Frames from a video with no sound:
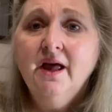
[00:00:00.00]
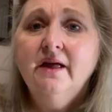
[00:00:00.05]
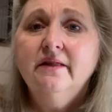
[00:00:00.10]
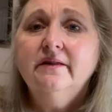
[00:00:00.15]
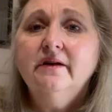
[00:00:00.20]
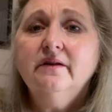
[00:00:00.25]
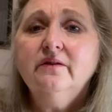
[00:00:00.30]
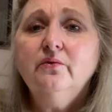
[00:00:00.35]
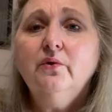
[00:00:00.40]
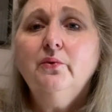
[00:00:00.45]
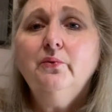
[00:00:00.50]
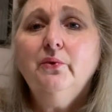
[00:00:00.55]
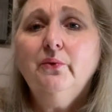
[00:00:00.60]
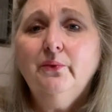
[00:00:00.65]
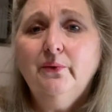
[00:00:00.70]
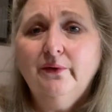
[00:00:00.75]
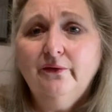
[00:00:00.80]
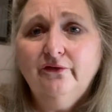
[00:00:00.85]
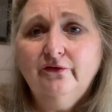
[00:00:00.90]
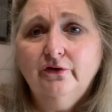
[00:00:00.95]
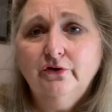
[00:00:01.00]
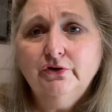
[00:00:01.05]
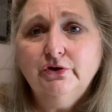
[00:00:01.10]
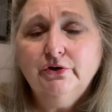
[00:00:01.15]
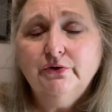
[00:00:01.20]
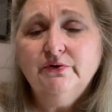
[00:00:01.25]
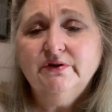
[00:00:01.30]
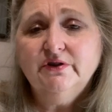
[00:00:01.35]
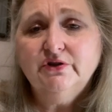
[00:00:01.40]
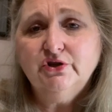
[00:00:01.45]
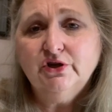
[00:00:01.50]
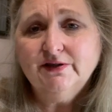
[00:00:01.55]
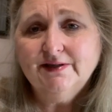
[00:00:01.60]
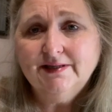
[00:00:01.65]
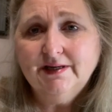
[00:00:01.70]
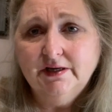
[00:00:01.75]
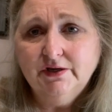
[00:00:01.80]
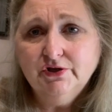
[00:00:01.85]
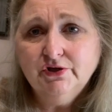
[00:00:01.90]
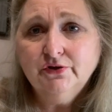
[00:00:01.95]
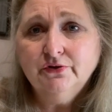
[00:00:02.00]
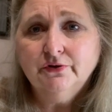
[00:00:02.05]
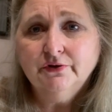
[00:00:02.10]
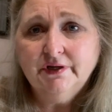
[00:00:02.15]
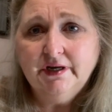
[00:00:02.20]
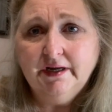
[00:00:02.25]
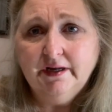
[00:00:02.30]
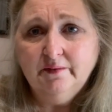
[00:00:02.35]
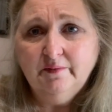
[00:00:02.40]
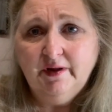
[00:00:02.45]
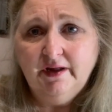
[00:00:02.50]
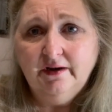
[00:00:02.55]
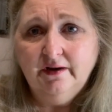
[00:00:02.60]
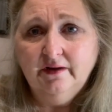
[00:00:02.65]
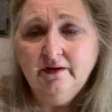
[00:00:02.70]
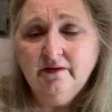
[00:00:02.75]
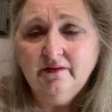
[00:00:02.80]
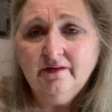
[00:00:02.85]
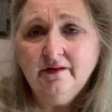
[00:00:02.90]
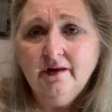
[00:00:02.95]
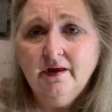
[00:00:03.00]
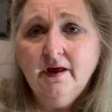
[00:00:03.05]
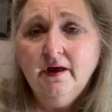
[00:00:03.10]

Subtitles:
That's what we refer to as gestational diabetes.